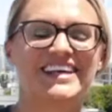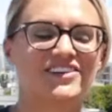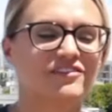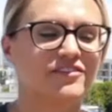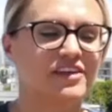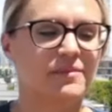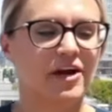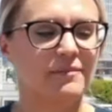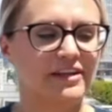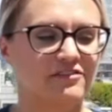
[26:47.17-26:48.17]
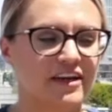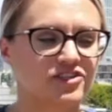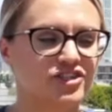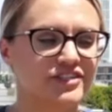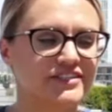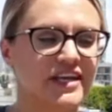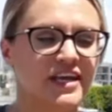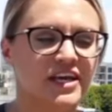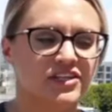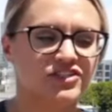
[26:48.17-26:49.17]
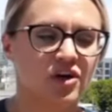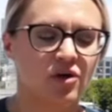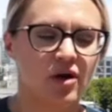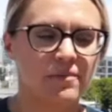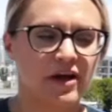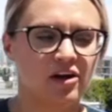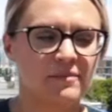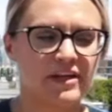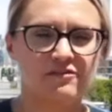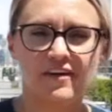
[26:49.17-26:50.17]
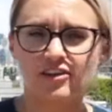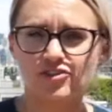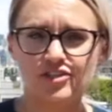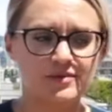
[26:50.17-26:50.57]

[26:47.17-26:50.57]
for the apparel manufacturers. So apparel manufacturers and